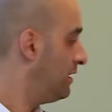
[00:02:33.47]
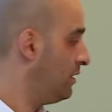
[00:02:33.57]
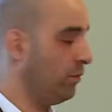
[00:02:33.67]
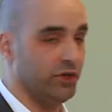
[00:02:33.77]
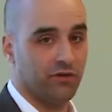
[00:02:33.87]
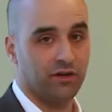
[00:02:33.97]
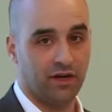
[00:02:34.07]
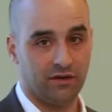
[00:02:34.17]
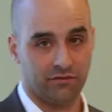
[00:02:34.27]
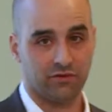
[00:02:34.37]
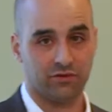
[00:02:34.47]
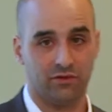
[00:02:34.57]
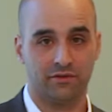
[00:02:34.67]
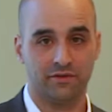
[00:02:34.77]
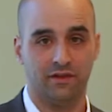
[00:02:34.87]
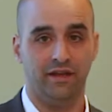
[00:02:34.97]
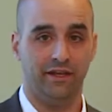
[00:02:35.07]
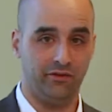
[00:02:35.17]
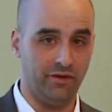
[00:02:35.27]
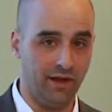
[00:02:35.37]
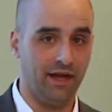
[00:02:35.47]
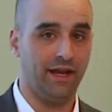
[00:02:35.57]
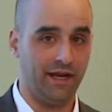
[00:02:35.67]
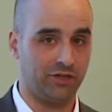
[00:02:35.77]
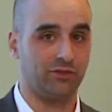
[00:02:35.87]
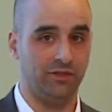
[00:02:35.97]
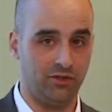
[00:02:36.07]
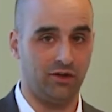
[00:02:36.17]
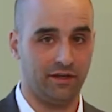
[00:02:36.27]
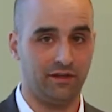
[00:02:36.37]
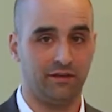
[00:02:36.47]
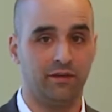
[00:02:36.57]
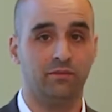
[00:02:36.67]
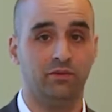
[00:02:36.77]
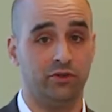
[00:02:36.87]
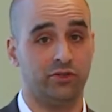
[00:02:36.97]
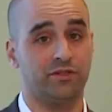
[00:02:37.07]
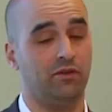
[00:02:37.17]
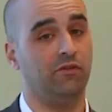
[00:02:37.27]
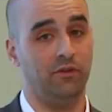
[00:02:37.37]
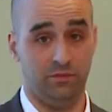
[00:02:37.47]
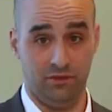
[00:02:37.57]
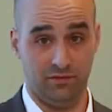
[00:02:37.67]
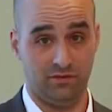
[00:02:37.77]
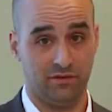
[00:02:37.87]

when you're on conference calls and you're not actually talking, put yourself on mute.